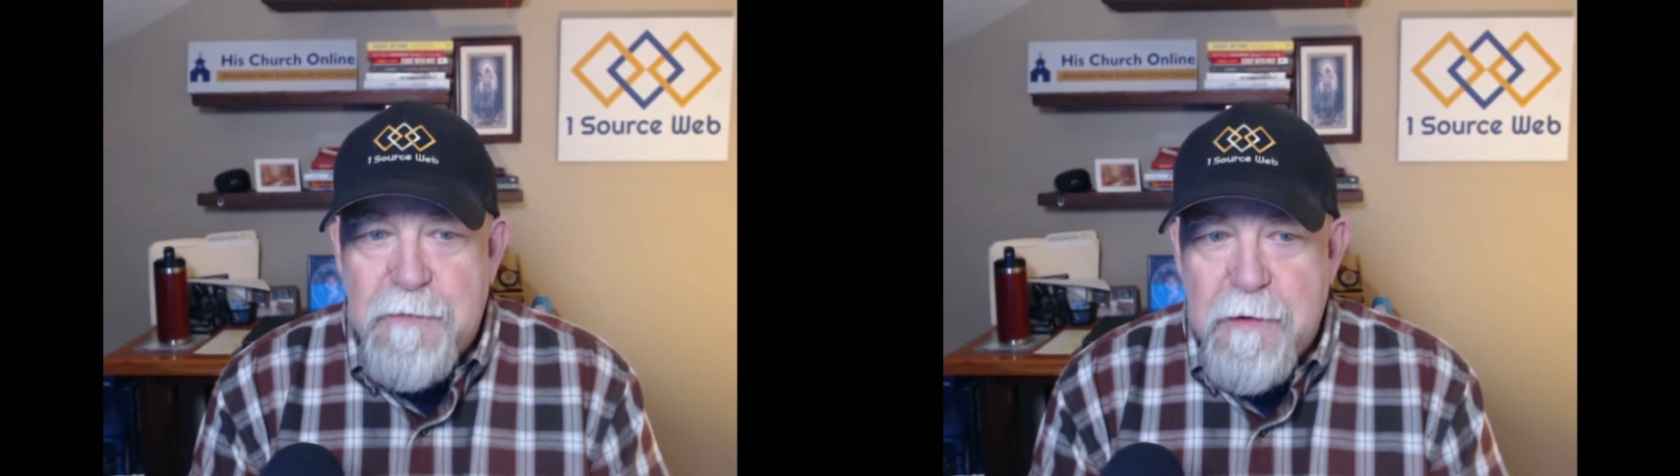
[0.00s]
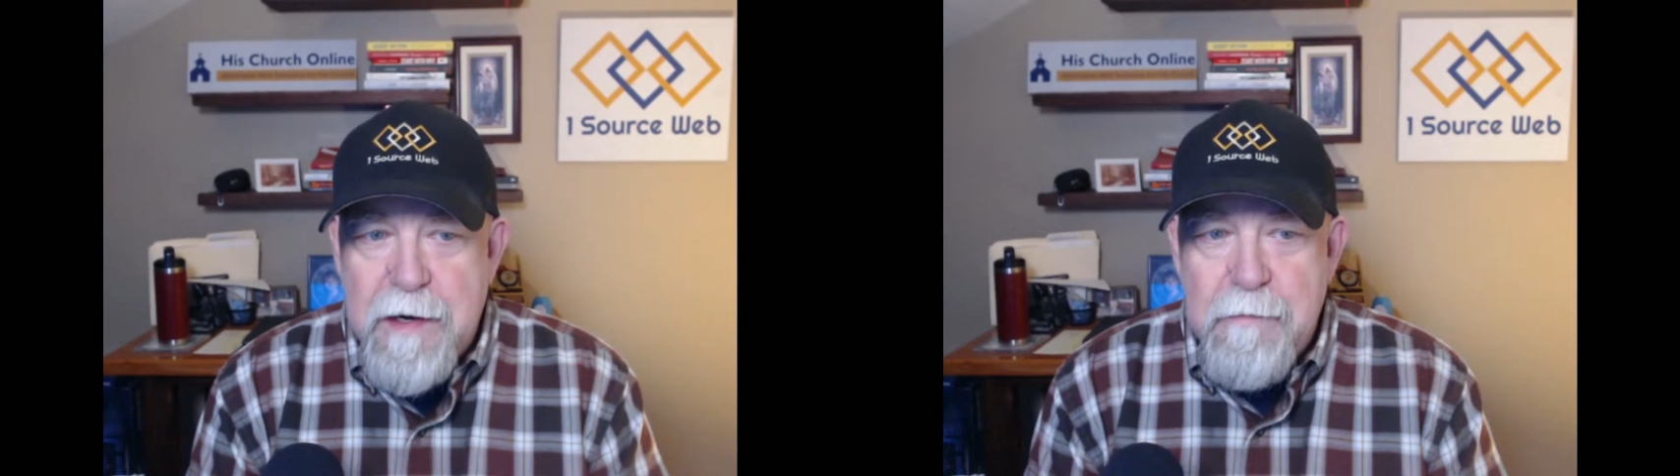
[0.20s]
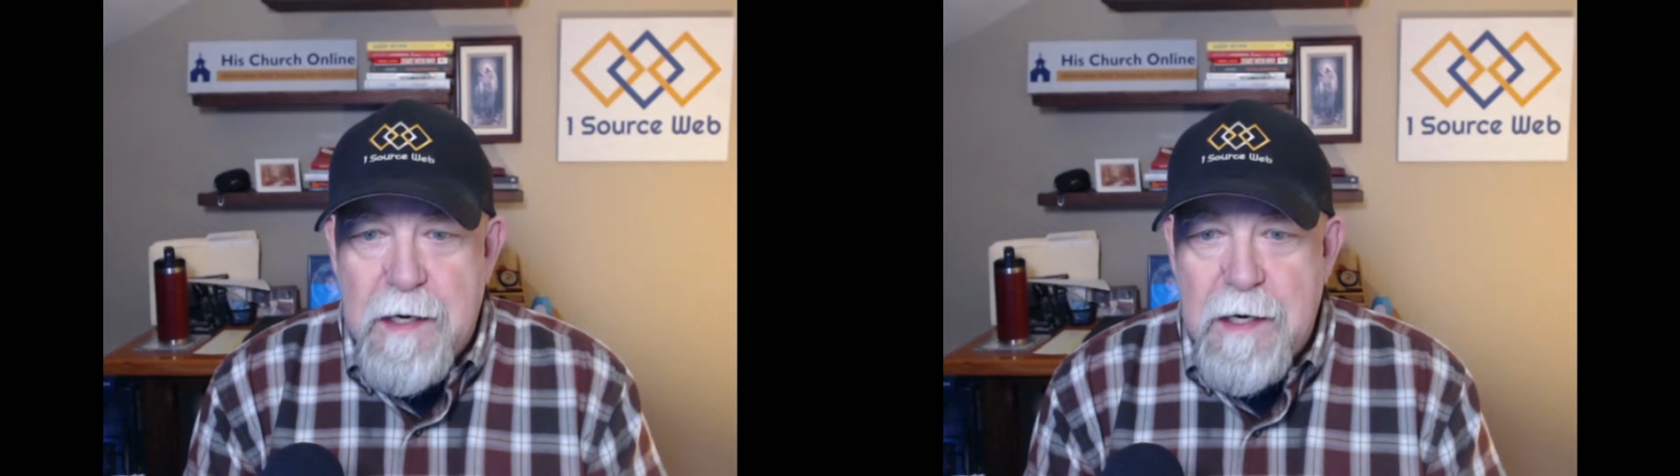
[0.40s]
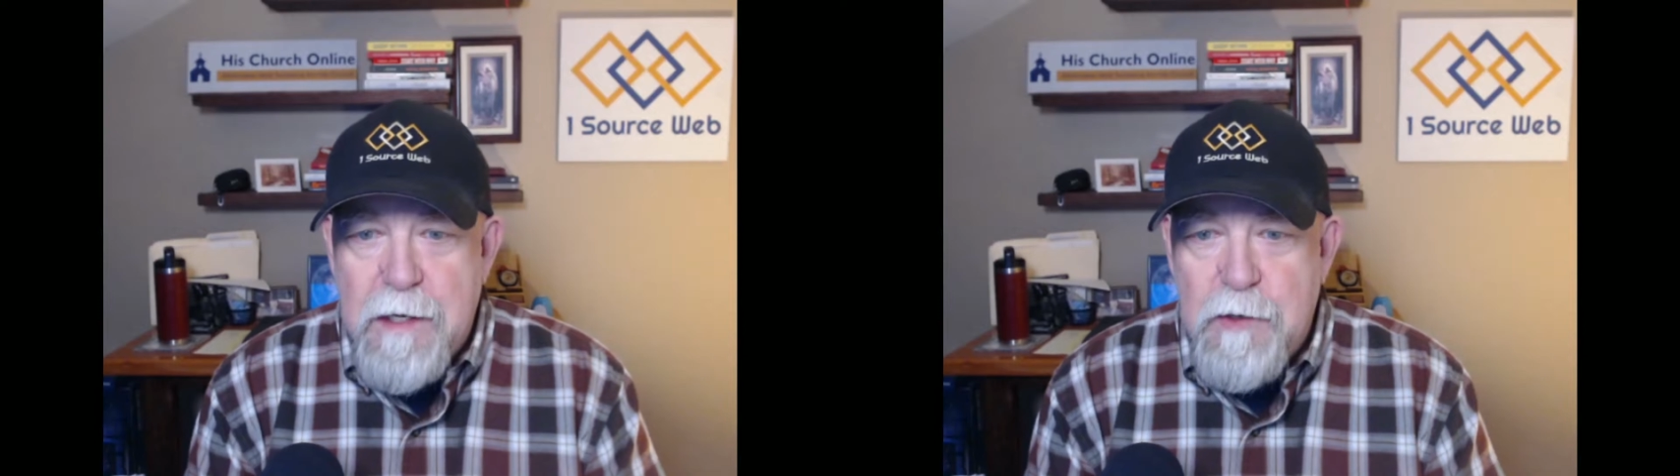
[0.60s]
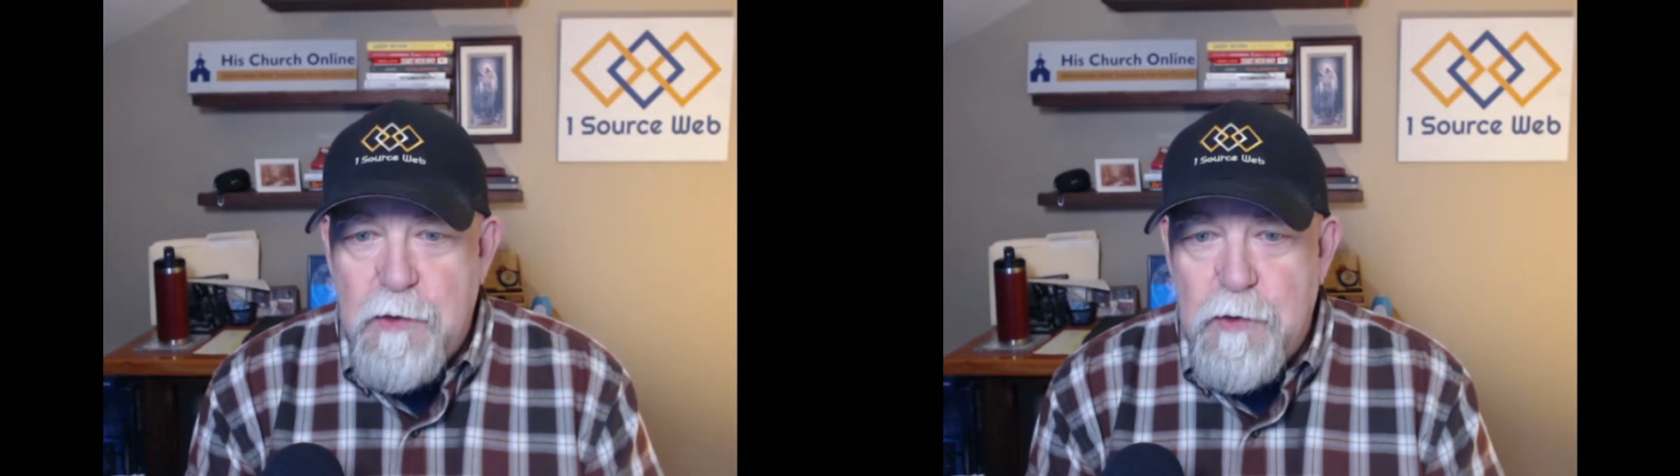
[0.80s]
for
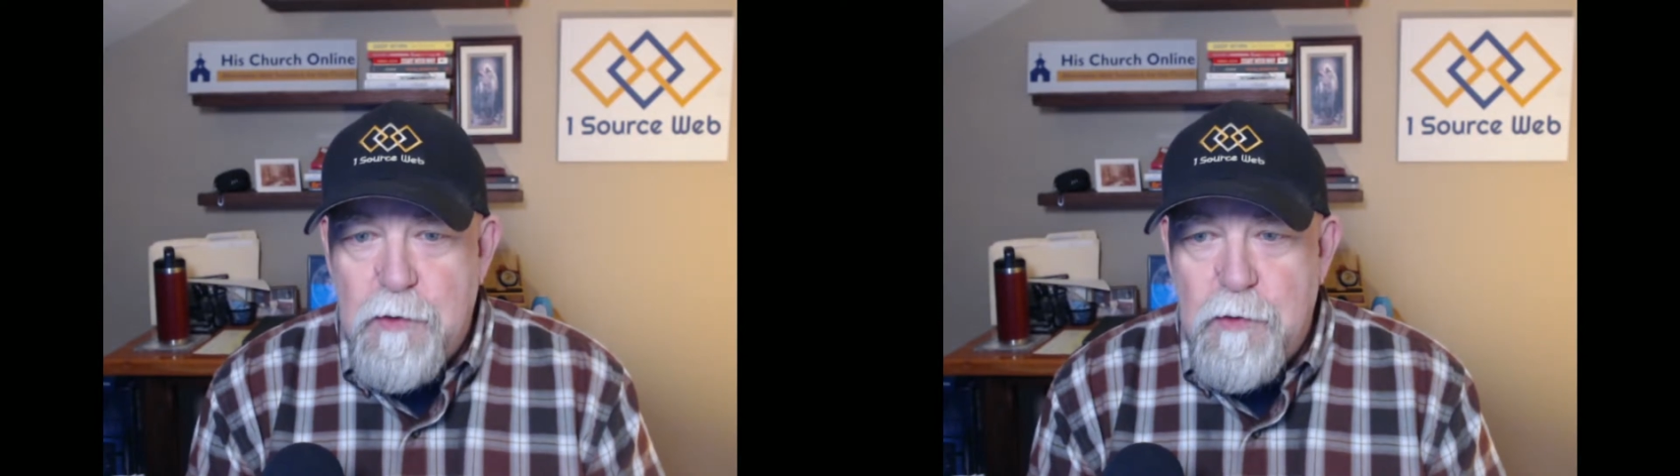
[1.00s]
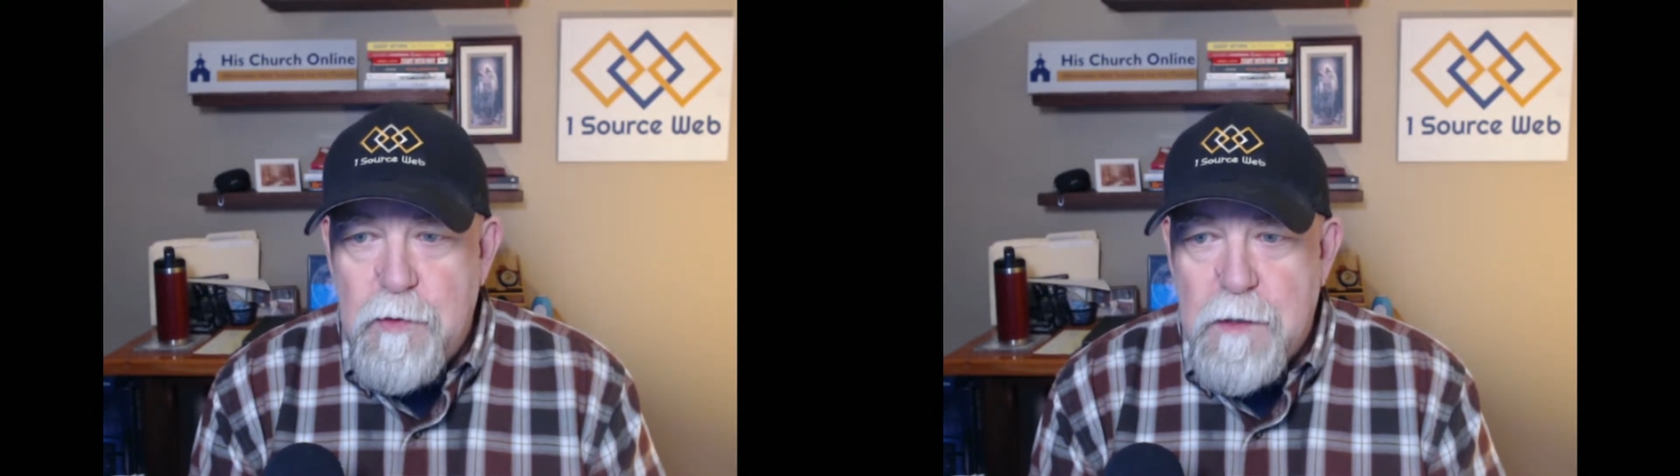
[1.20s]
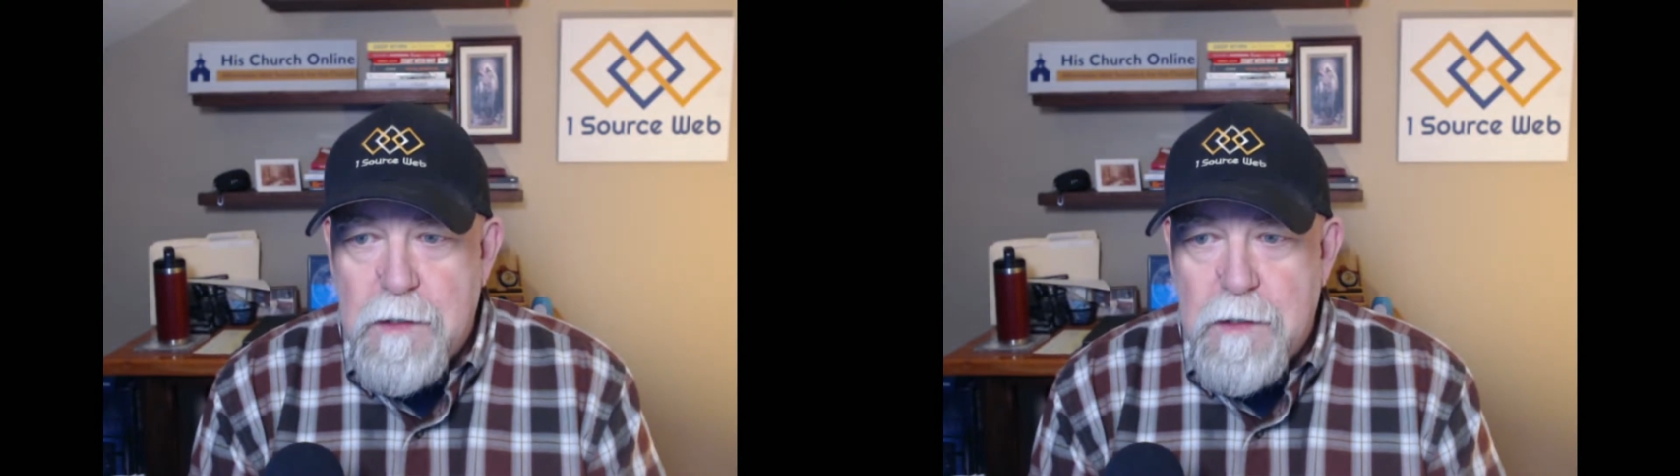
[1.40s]
anybody who